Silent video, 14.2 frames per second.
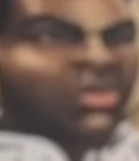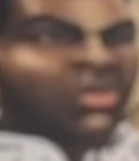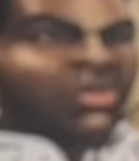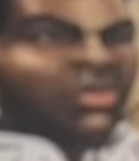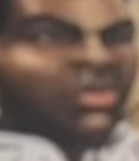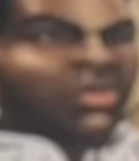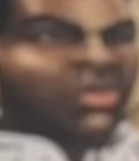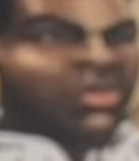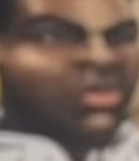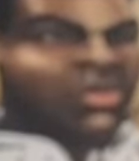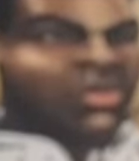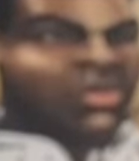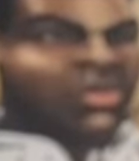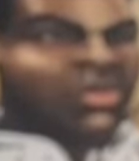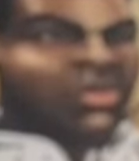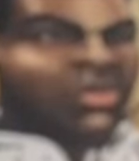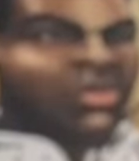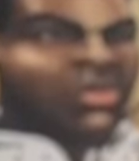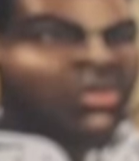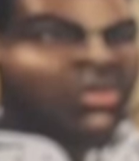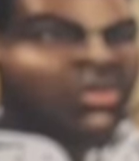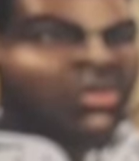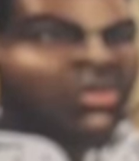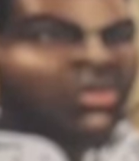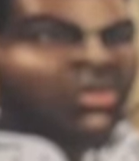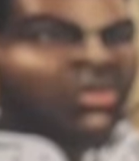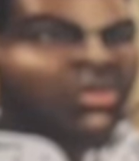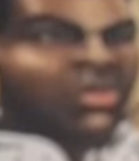
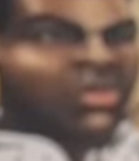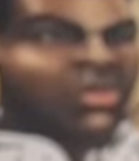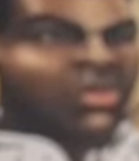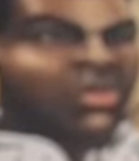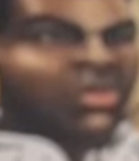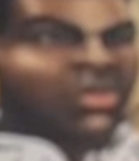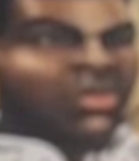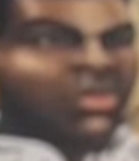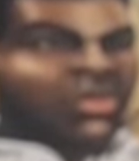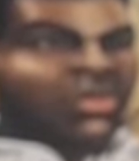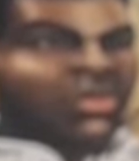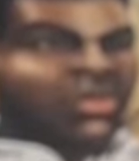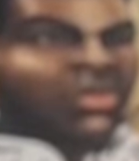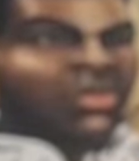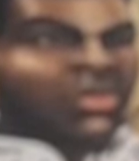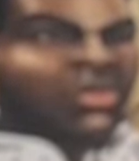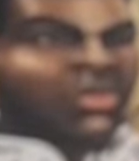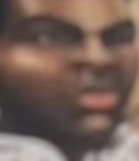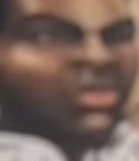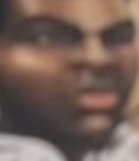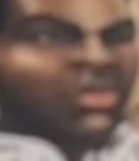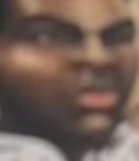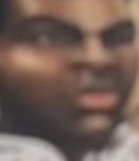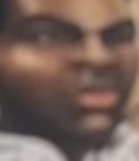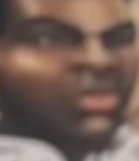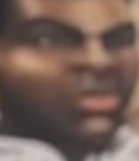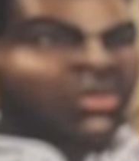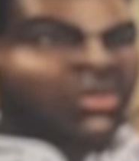
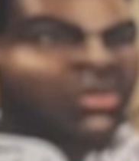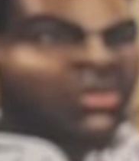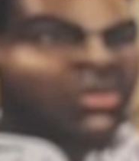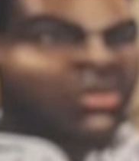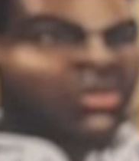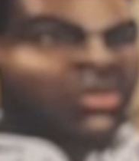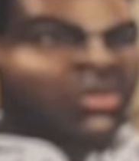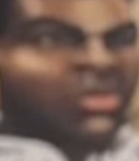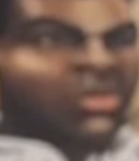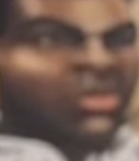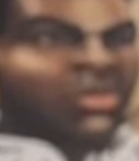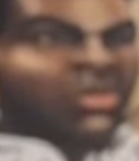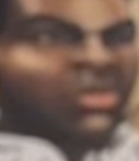No words are spoken by the person on screen.